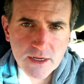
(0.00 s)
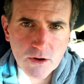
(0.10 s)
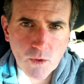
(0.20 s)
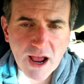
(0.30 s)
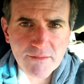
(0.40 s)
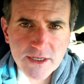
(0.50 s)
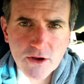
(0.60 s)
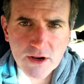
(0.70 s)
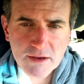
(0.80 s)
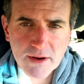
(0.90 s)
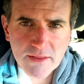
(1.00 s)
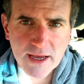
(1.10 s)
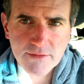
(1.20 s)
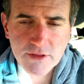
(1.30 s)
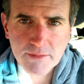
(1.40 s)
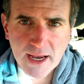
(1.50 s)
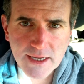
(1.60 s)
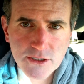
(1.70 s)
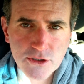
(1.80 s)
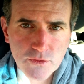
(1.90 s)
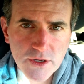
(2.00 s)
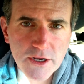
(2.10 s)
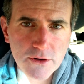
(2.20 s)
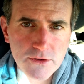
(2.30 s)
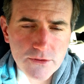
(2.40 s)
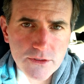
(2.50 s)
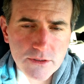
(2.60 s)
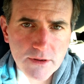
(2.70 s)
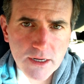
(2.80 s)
where I've been talking about that for the past 2 years.